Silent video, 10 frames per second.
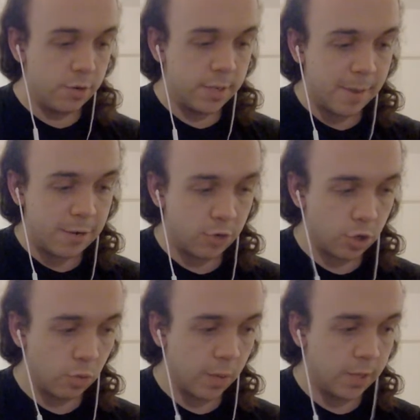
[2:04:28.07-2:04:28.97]

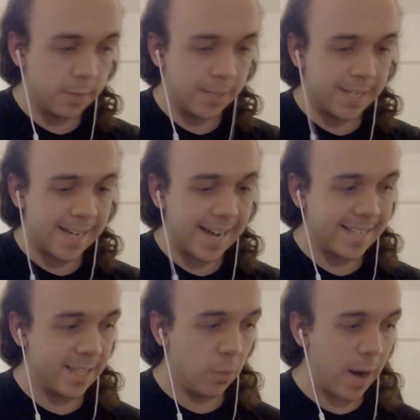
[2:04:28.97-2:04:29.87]
symmetrical ones because it gets
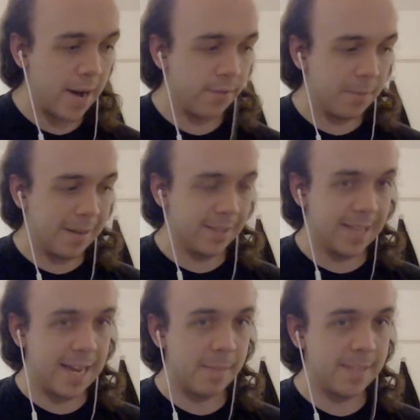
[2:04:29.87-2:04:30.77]
in the way of the
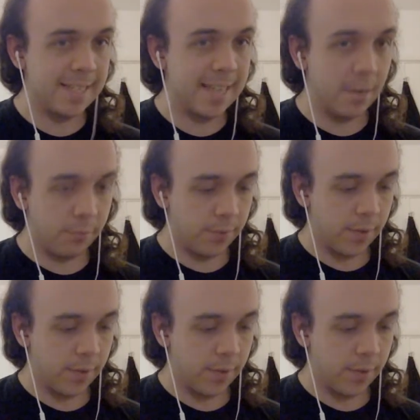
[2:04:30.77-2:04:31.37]
mausoleum itself.